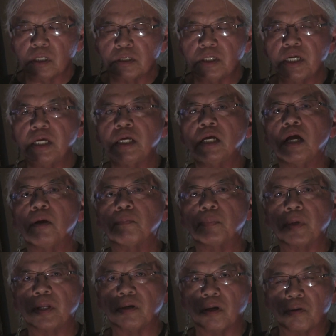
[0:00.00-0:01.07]
digging
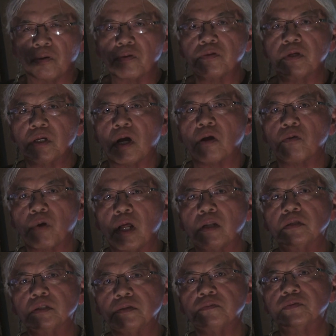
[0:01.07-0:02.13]
up and unearthing our
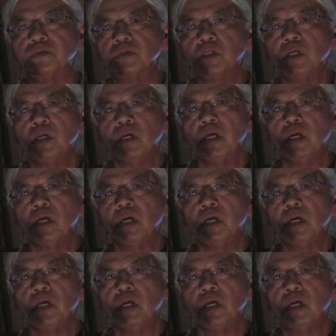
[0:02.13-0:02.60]
relatives.